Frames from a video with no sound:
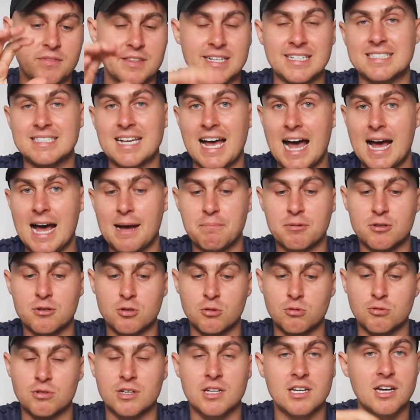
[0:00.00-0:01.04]
this app
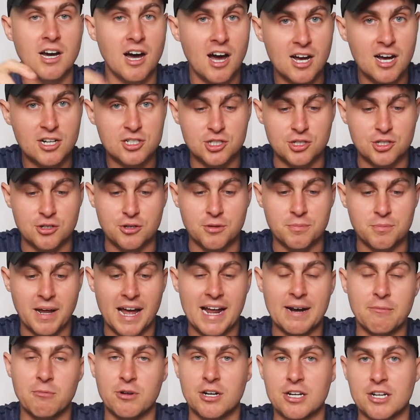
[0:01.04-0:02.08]
called CarTube,
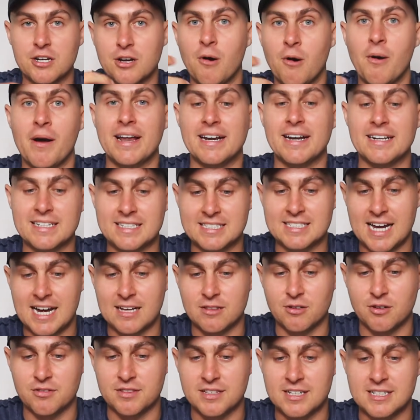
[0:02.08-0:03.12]
and we're going to go ahead and
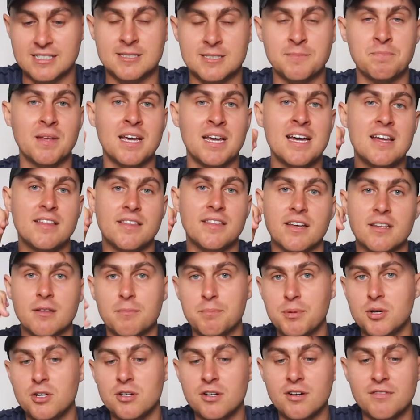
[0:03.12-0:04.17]
download this. Now
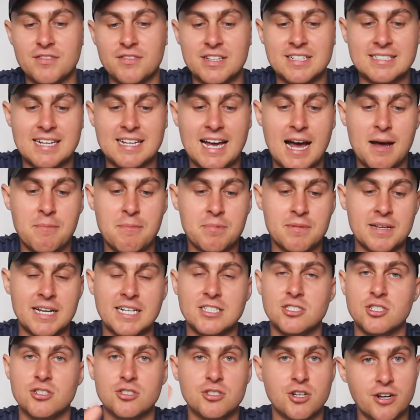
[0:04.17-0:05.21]
the beauty of this app
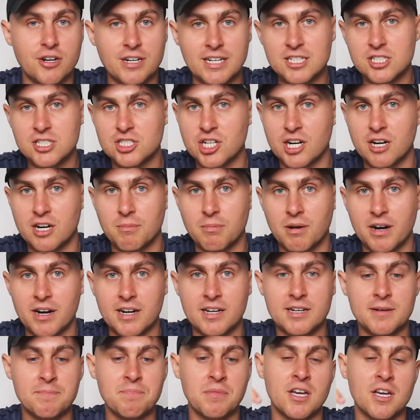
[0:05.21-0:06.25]
is you don't need a
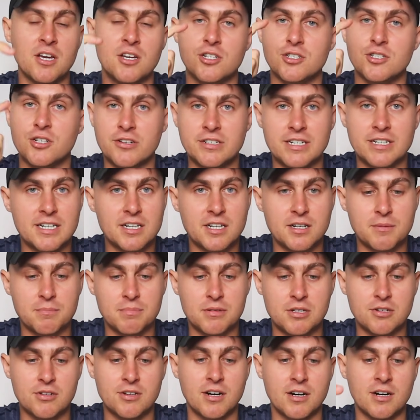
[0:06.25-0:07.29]
jailbreak, you don't need a
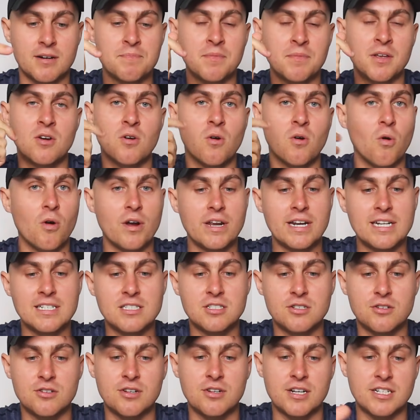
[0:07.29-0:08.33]
computer. All you need
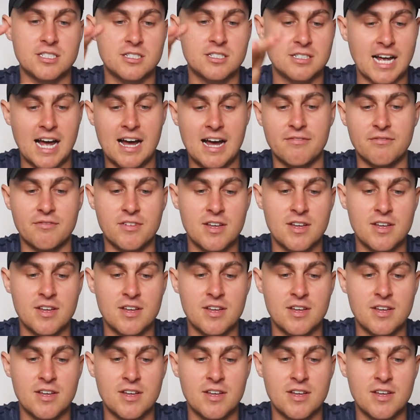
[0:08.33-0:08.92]
to do is just